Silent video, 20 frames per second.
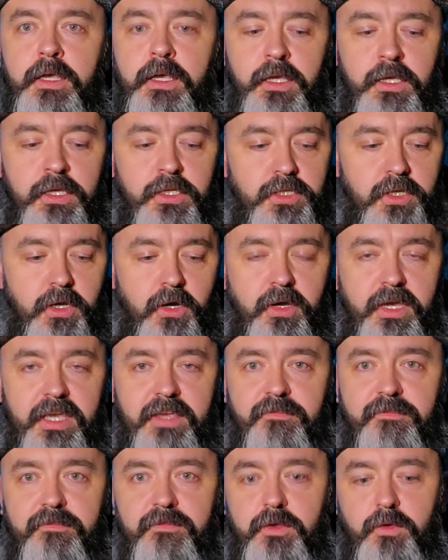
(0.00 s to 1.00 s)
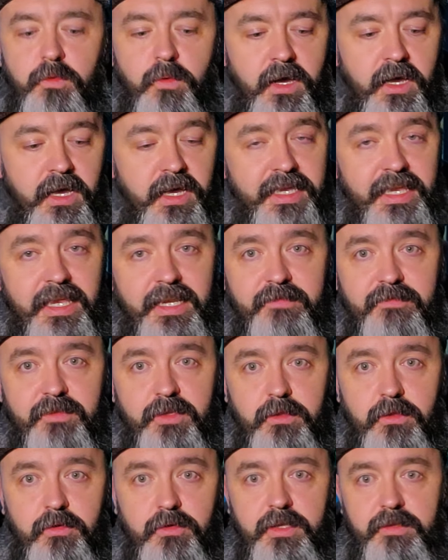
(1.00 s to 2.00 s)
So if you are, again, if you're
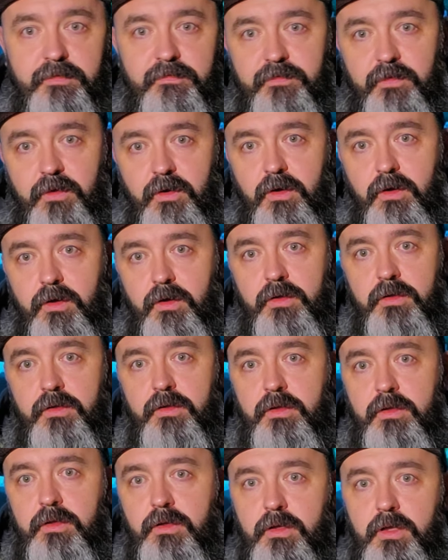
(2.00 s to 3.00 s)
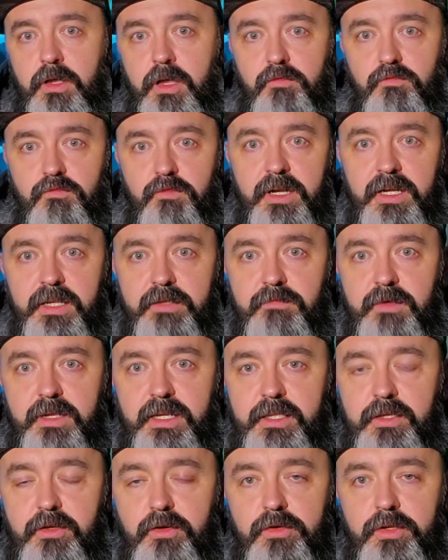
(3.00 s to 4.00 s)
looking for a really, really
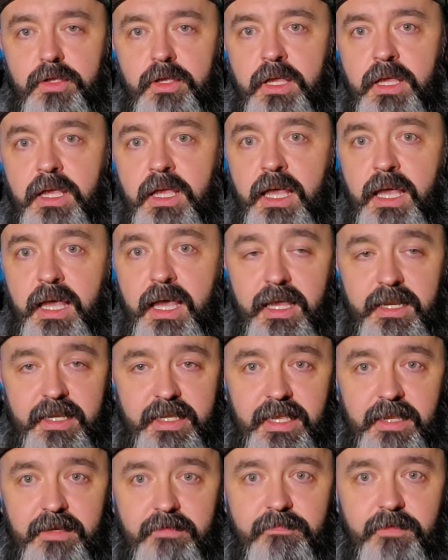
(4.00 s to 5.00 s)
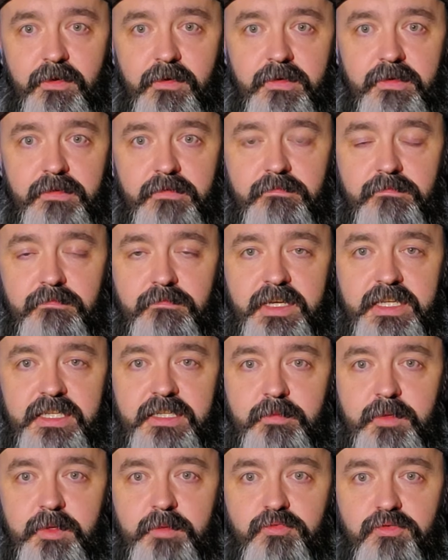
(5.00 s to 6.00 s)
good, and again, very
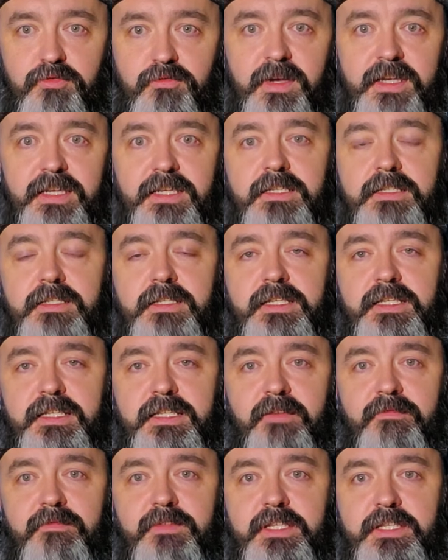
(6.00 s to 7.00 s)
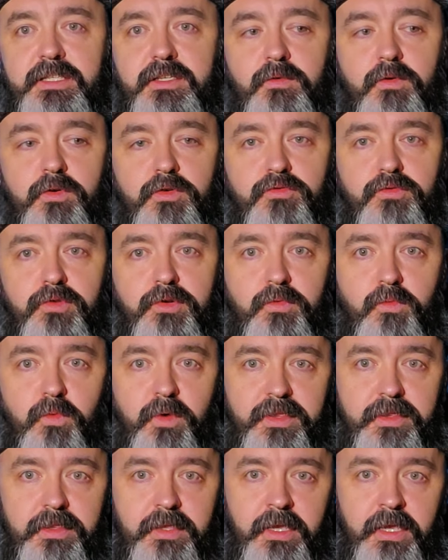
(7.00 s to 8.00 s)
reasonably priced 70-200
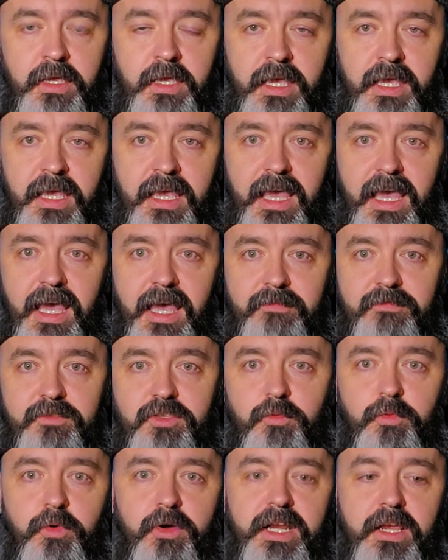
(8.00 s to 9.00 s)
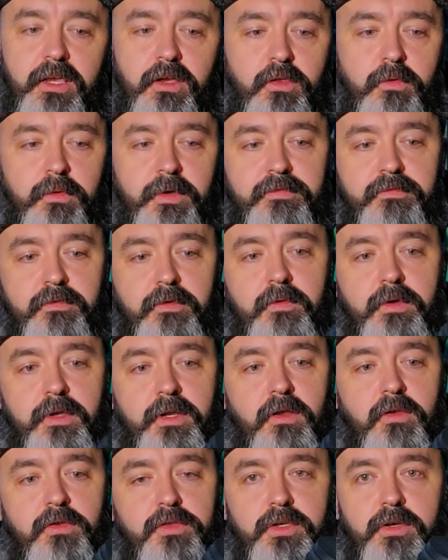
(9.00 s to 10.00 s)
with f2.8 all the way through, and
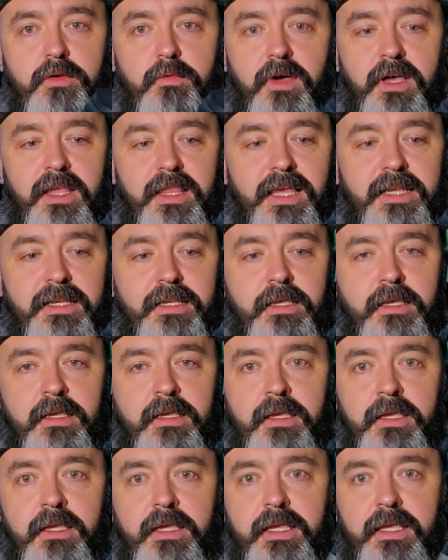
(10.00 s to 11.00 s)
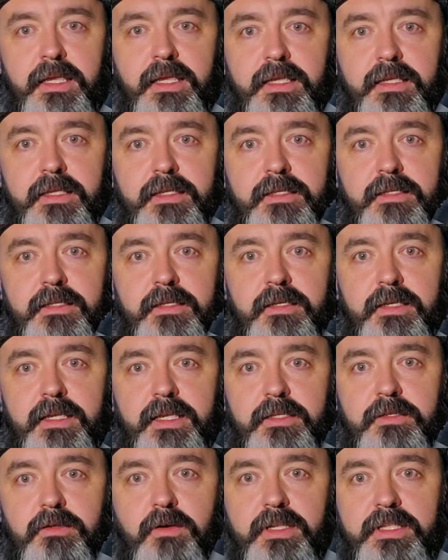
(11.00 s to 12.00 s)
also what I'll add is it's
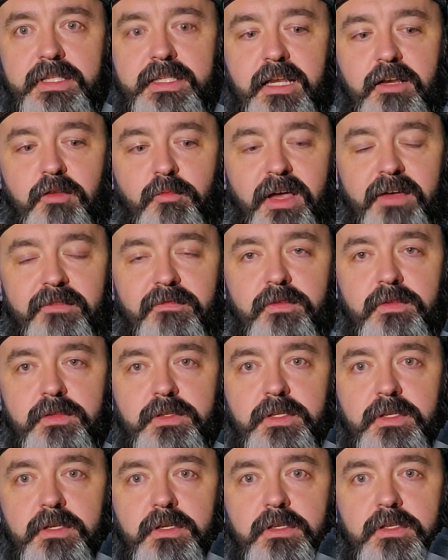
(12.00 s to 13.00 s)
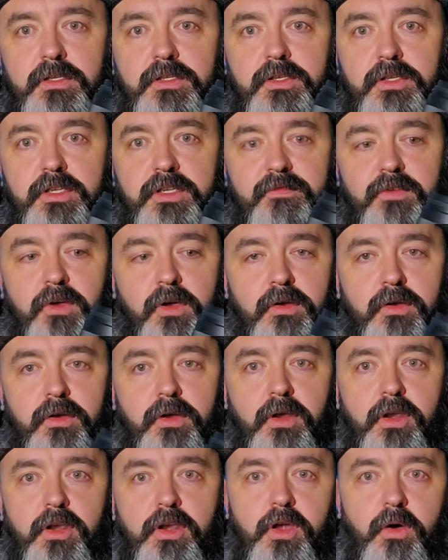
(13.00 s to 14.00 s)
got internal baffles, so you've got
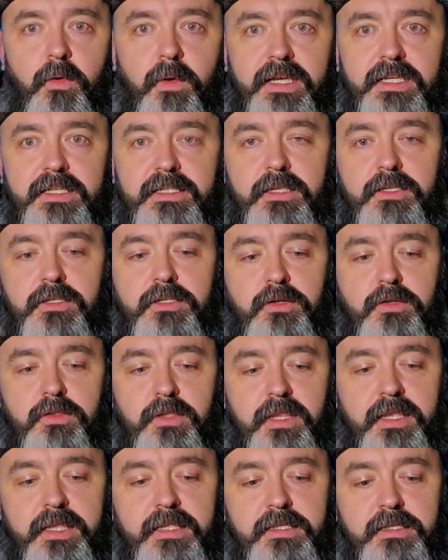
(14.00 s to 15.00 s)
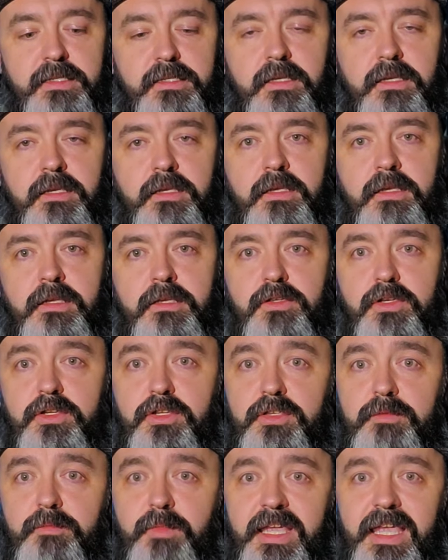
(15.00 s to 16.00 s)
no extension on the lens, so it
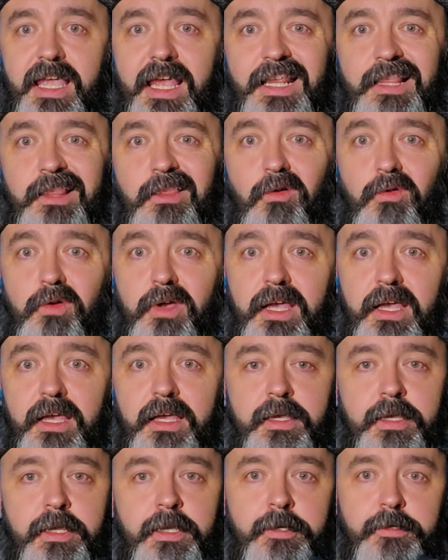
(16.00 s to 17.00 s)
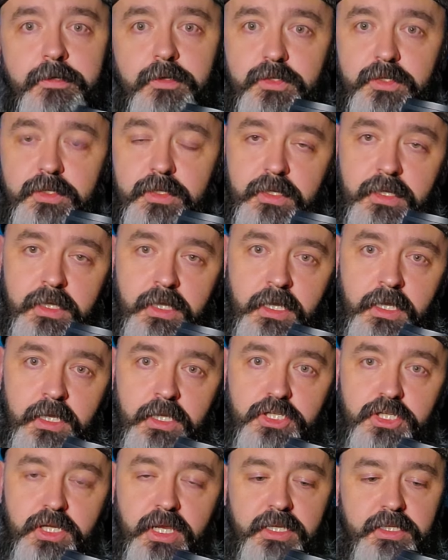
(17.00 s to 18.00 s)
doesn't make it any longer, doesn't
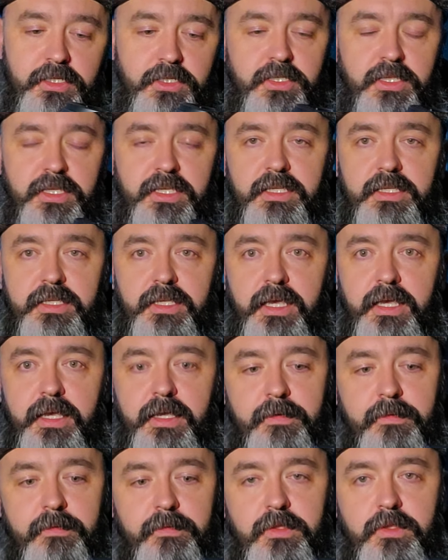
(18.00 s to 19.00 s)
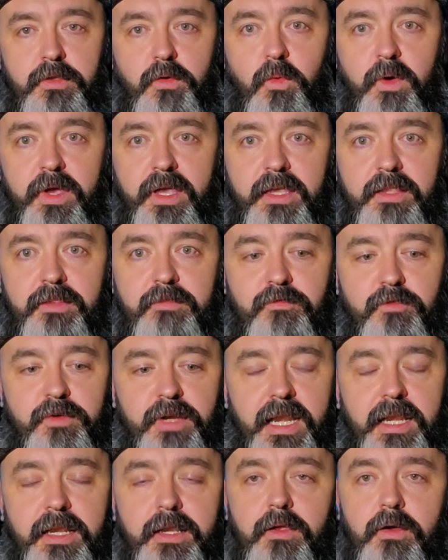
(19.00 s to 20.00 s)
change the weight at the front
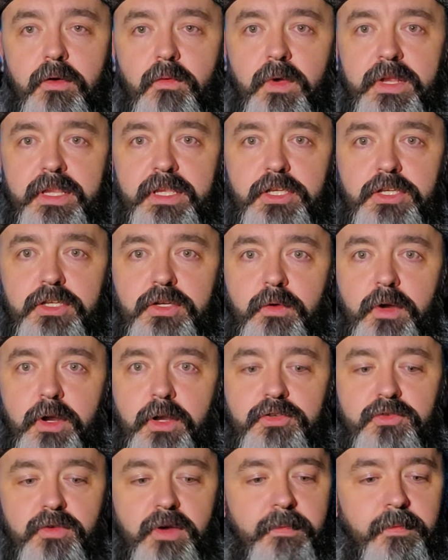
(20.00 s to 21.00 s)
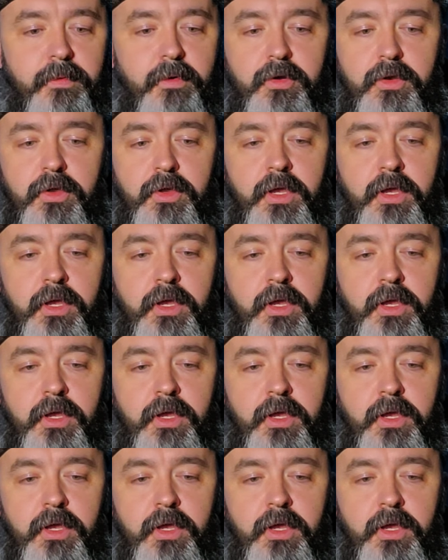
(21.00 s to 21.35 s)
end when you shoot on a tripod,